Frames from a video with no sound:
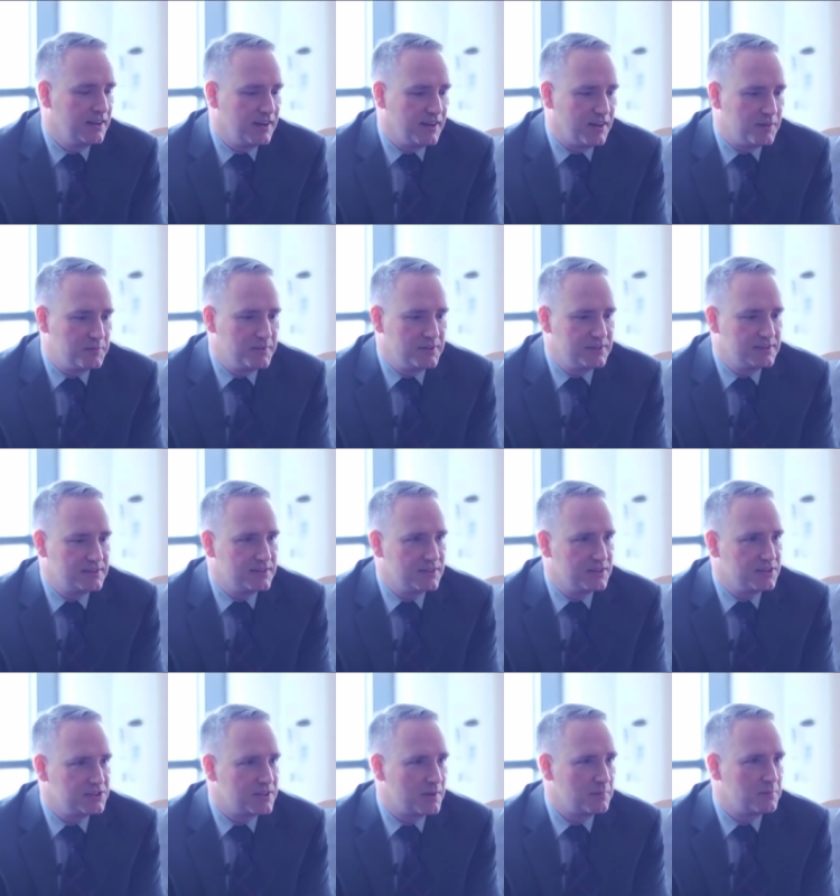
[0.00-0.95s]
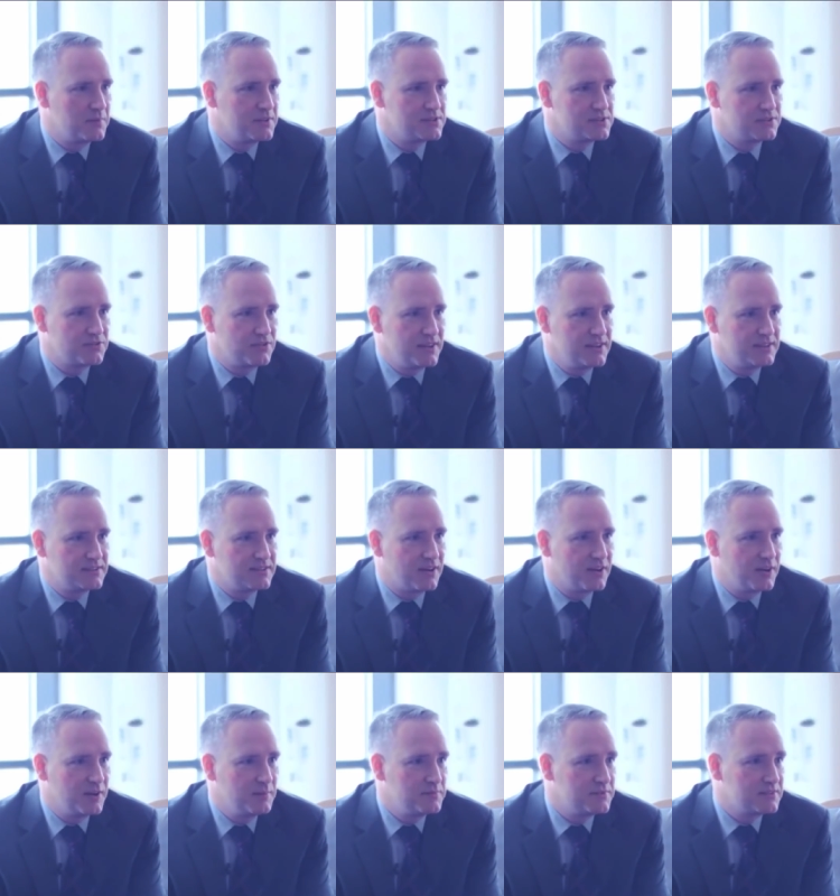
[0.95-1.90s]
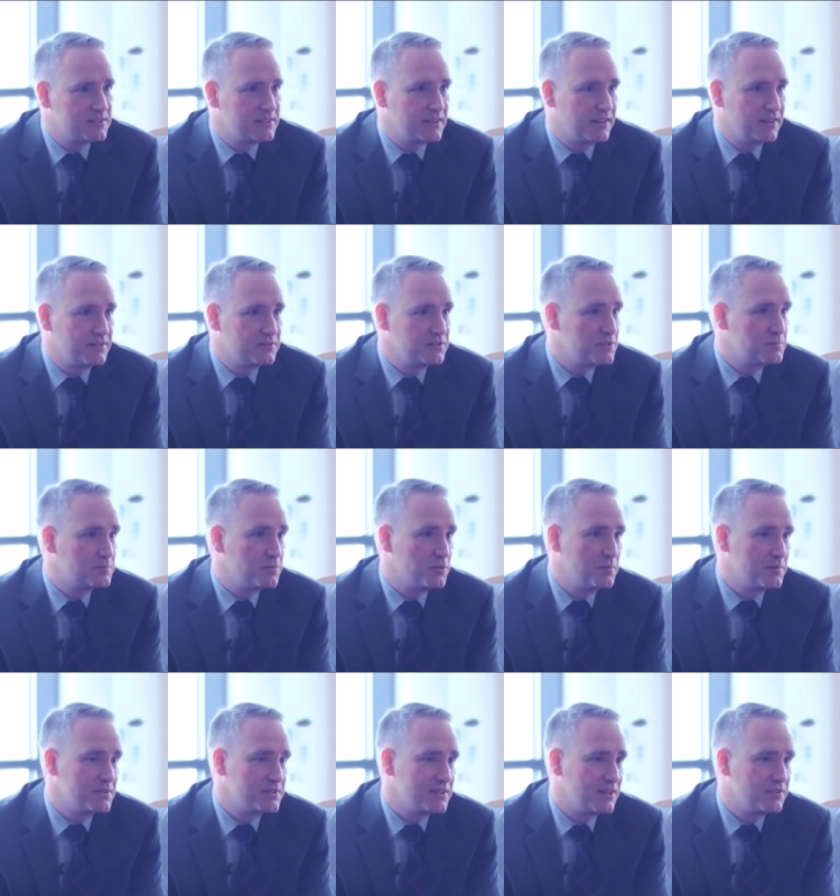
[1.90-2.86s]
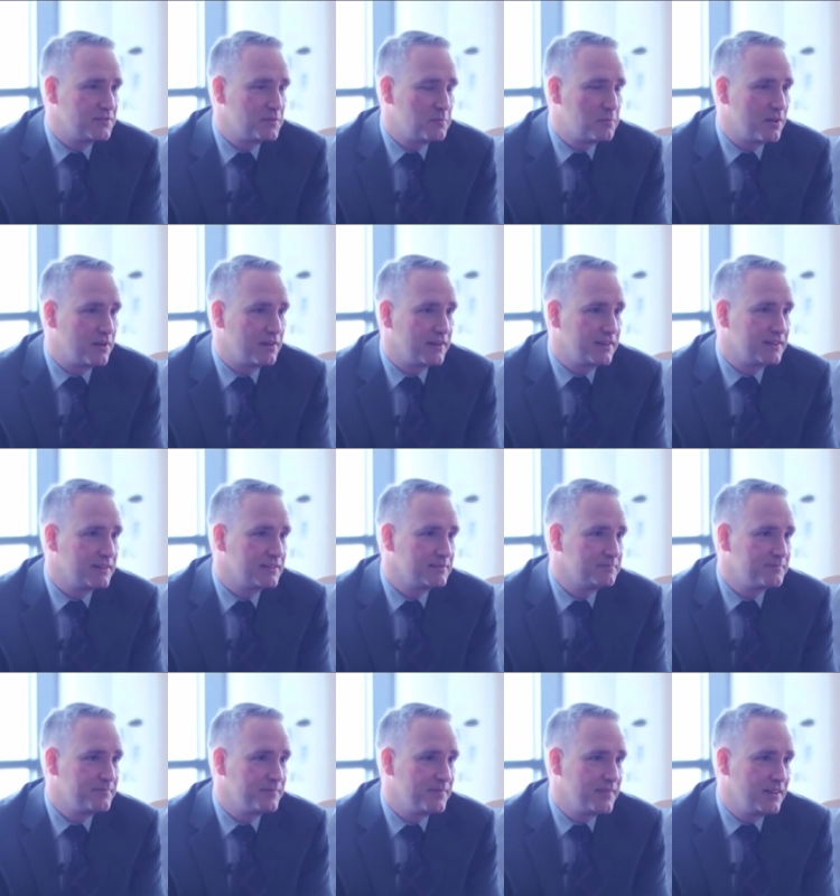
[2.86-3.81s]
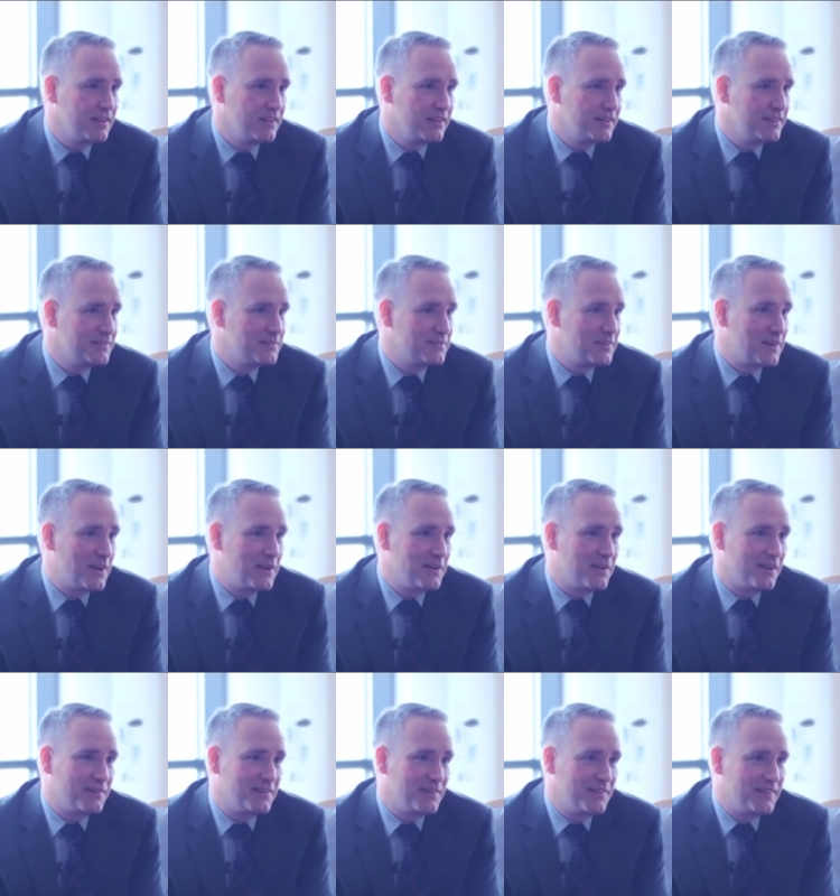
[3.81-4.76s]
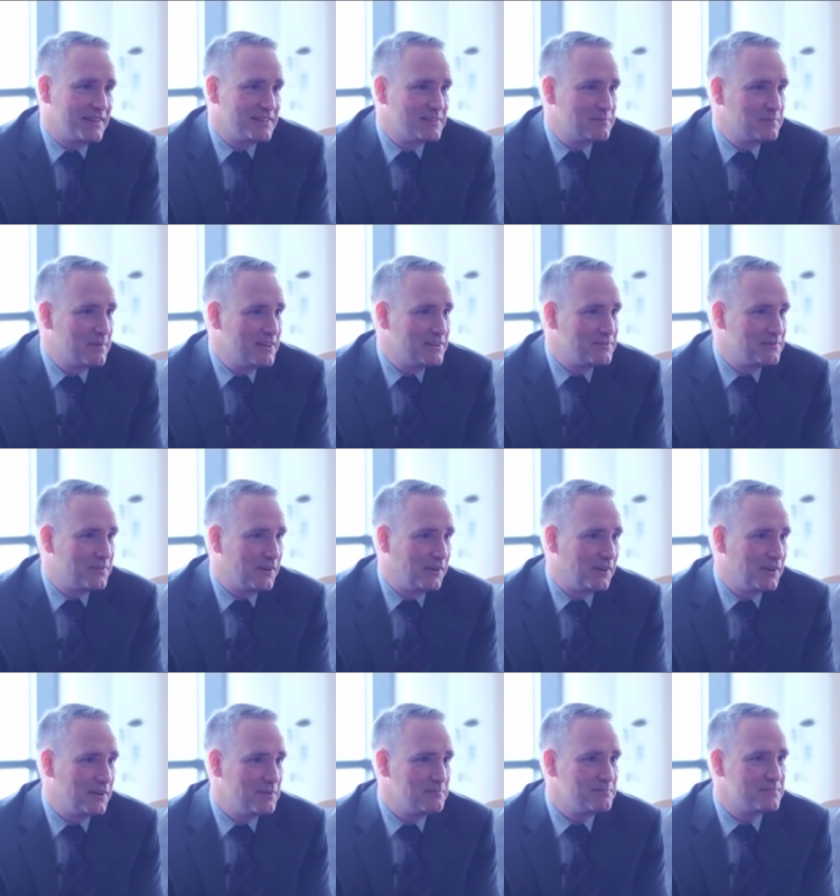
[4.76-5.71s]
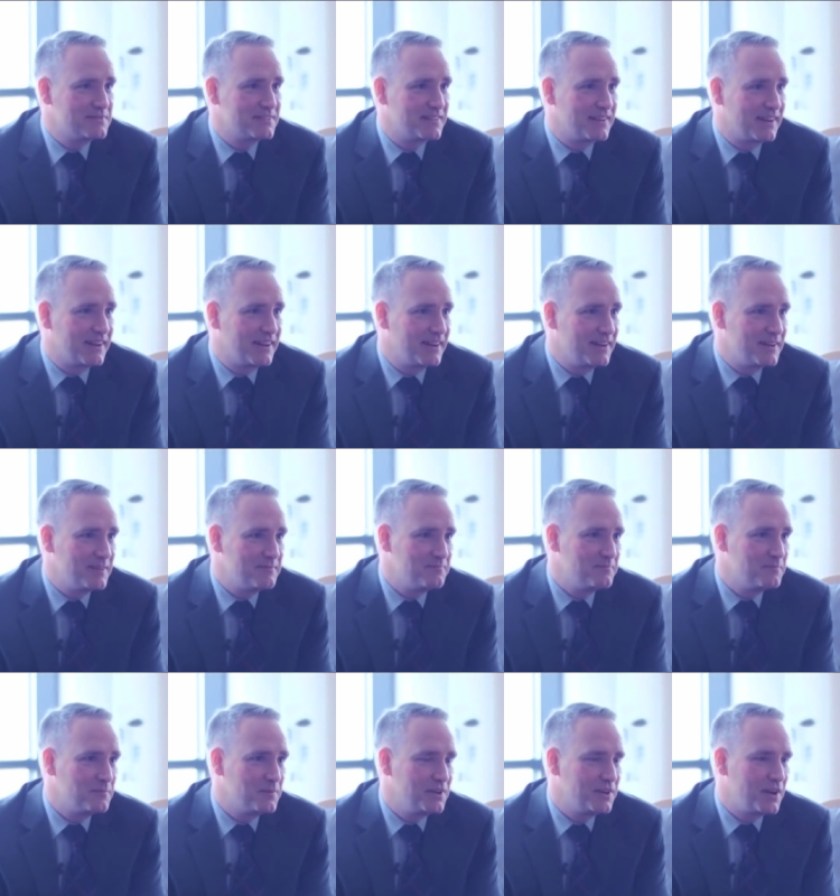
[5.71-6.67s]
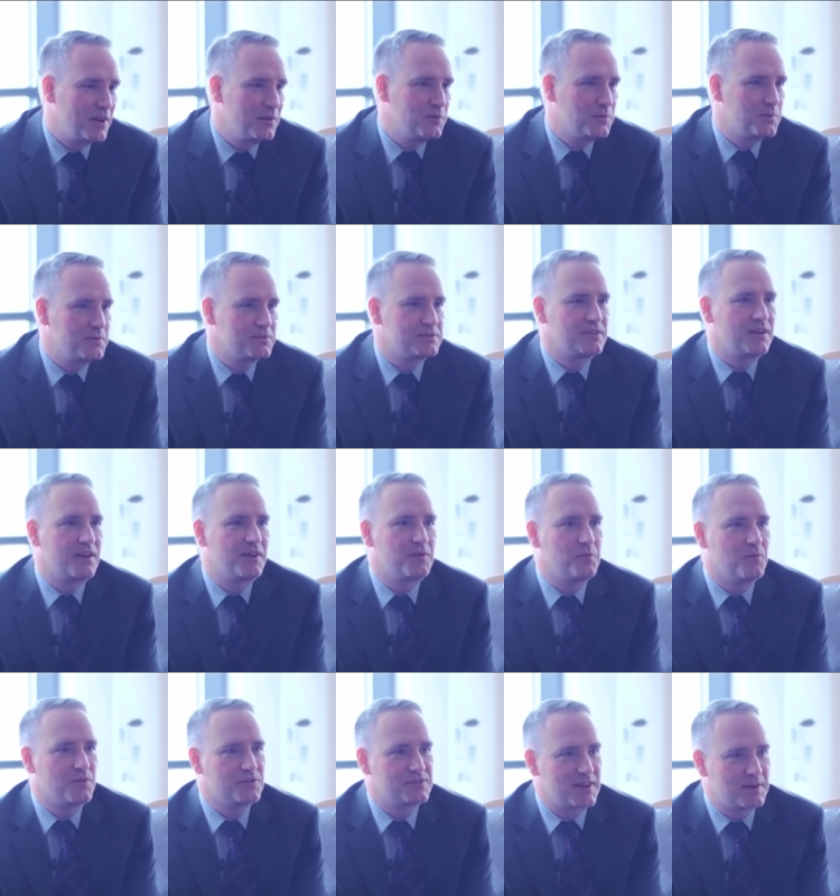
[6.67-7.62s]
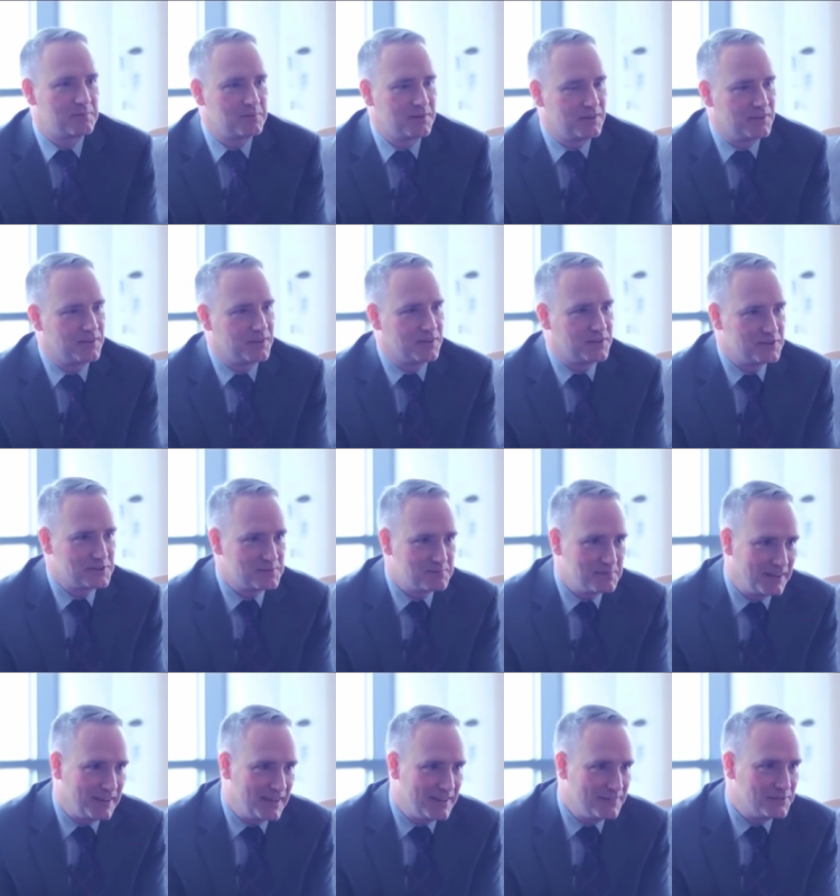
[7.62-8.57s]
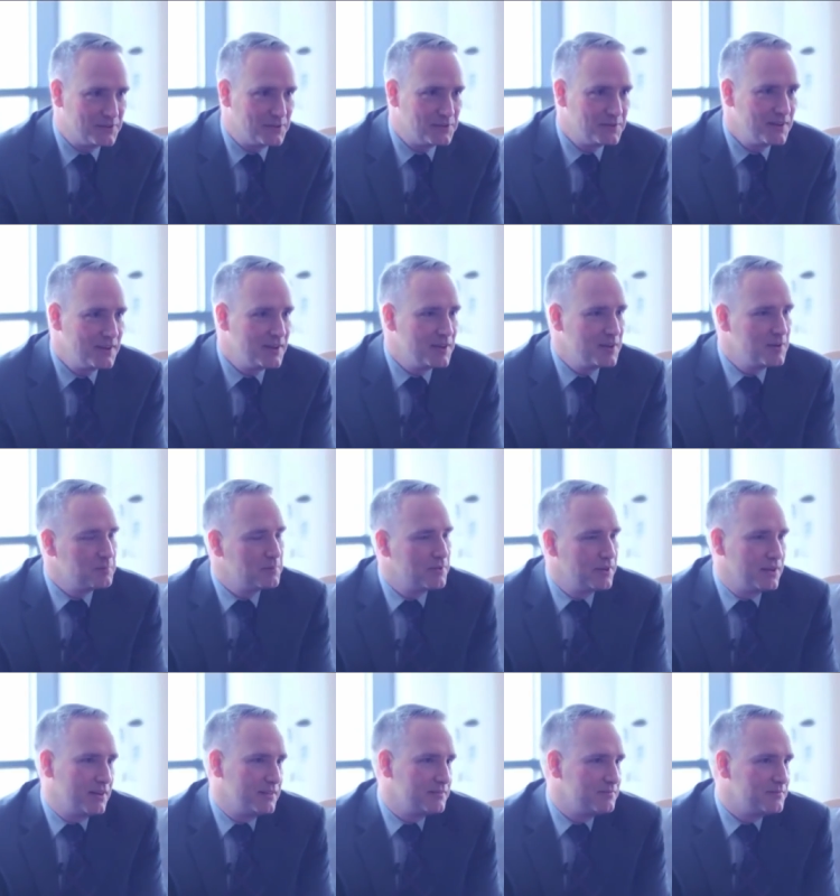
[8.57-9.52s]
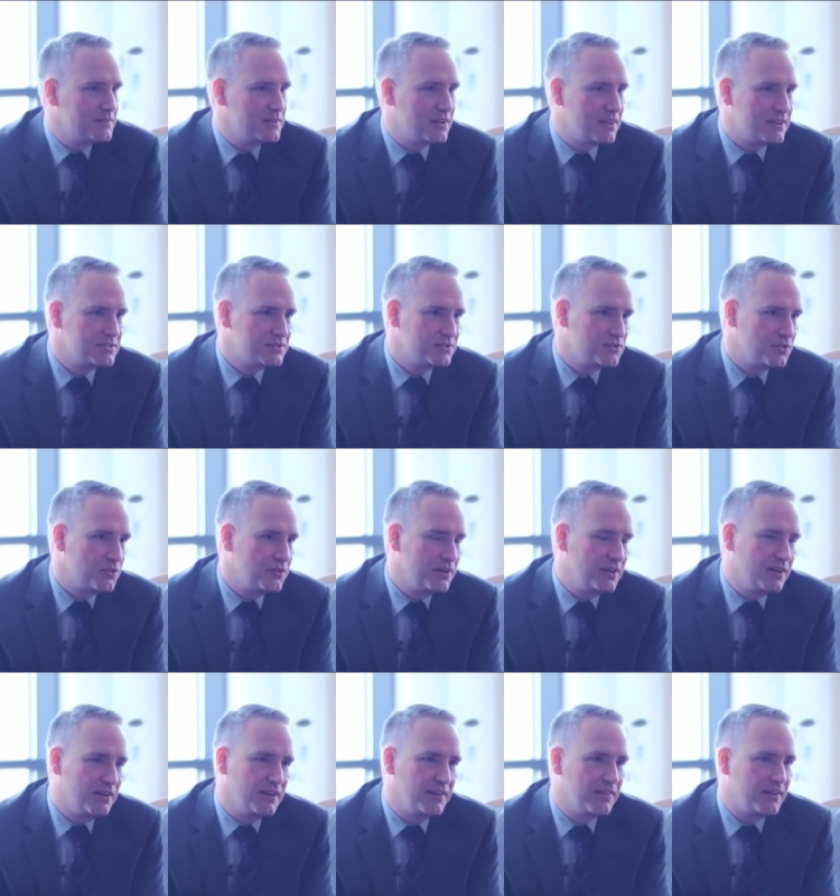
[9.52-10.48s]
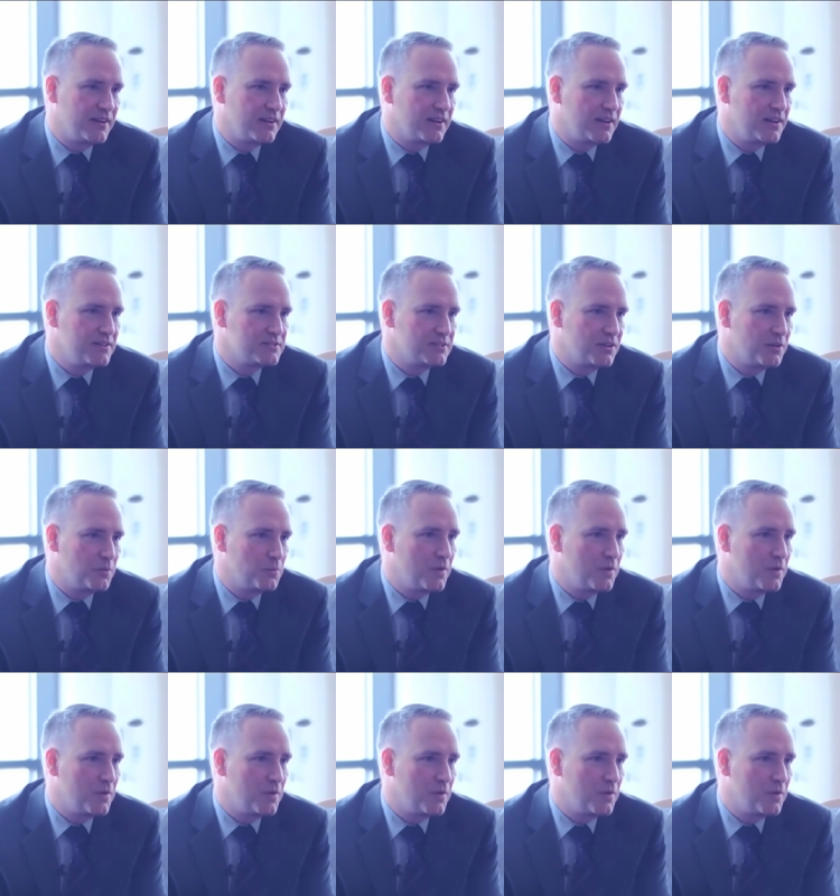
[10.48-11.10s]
I've been to Champneys three times and I've just bought myself a bike. So I think that speaks volumes. Um, we don't always know what's happening at the customer level, but a story like that goes a long